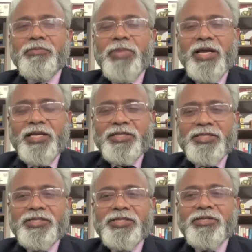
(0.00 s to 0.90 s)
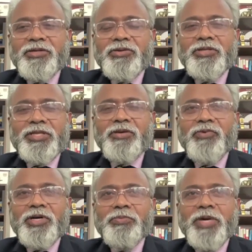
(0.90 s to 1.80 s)
barracks, uh, the
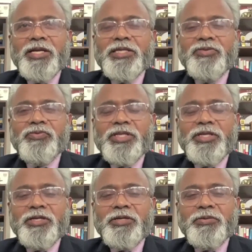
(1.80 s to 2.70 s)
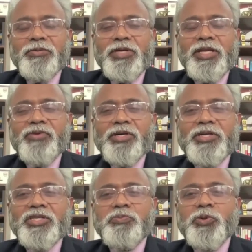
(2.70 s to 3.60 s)
Talwar barracks where the naval
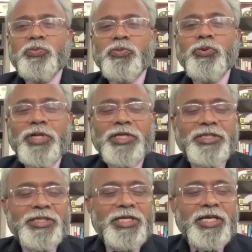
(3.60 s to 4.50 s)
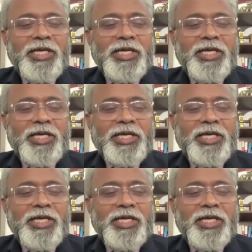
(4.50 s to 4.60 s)
transport pool is.